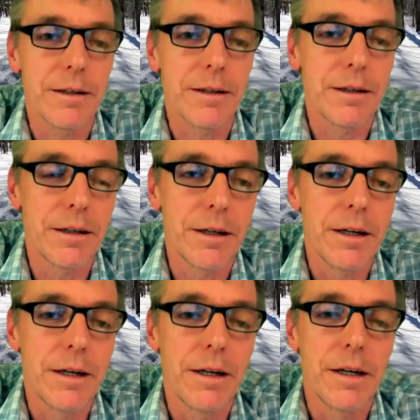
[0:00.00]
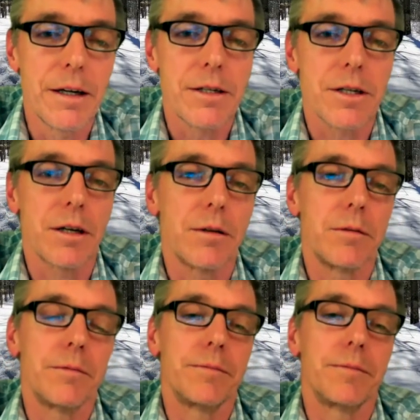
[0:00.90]
cut?
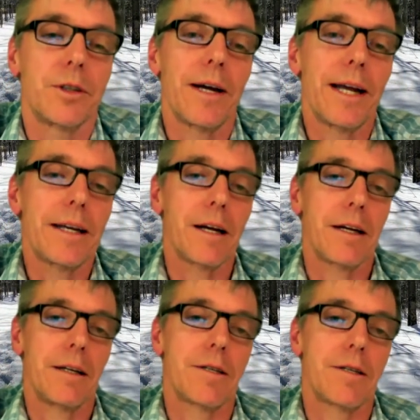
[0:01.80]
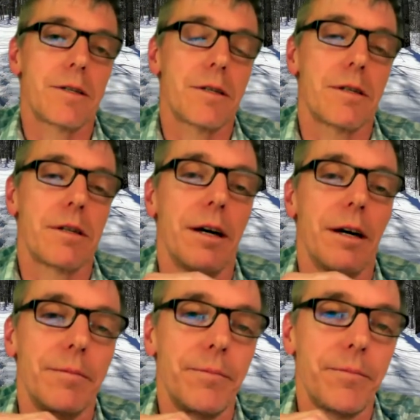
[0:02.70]
So, so head cut is
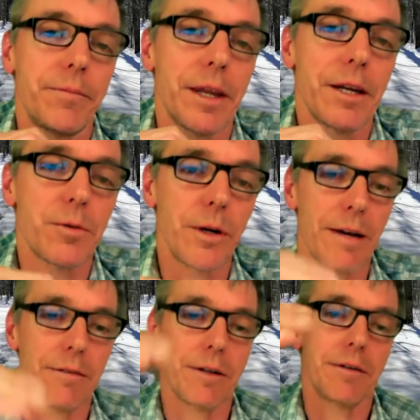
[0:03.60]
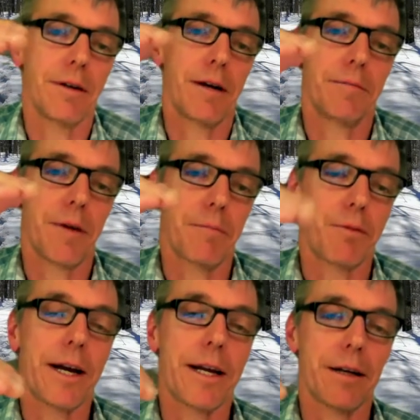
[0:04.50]
um, is when you have a, a, a
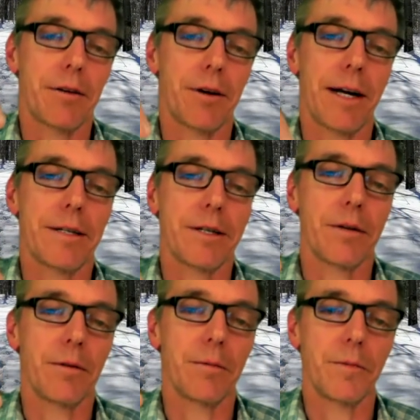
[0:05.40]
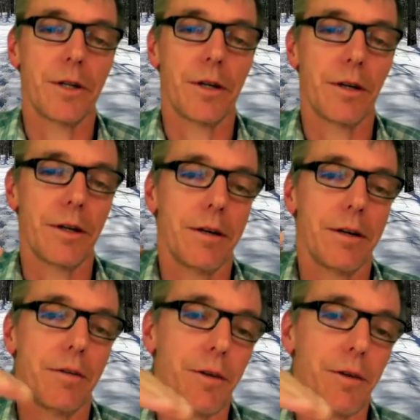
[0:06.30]
break in grade. So, so
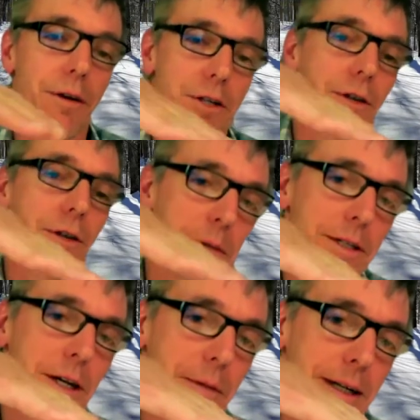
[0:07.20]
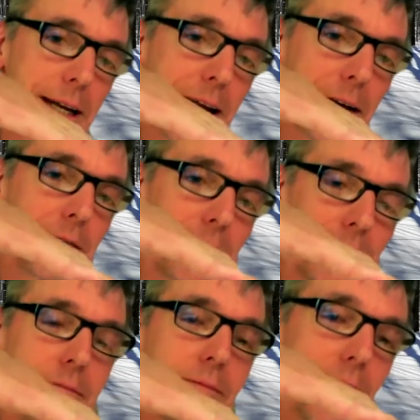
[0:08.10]
if you have a stream that's coming down,
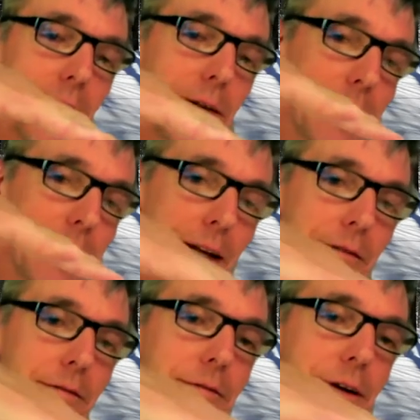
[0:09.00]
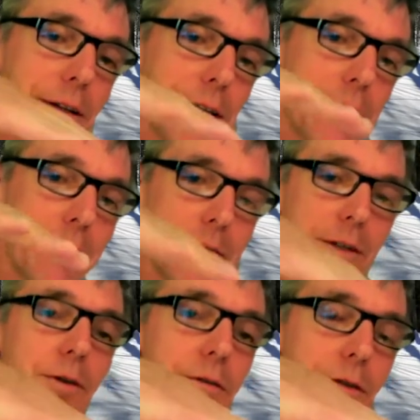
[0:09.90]
you know, at, at a fairly
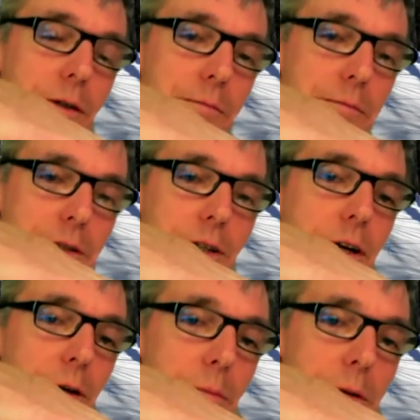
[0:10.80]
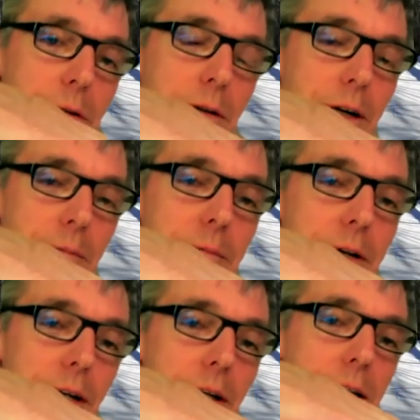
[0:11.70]
uniform slope, um,
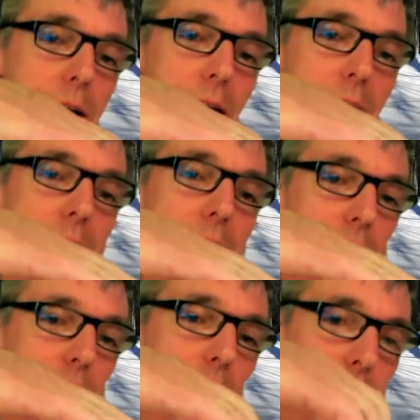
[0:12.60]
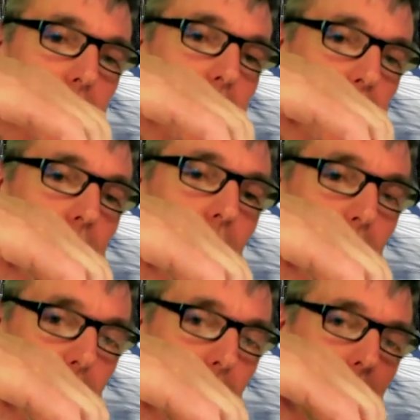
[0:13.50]
then if you go out and
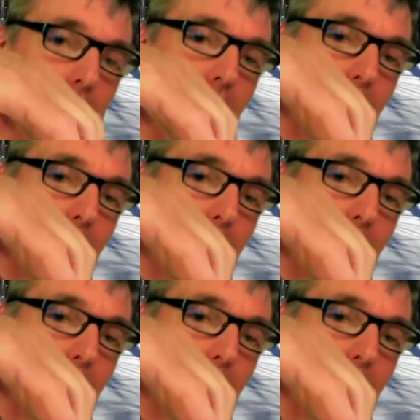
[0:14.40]
dredge it and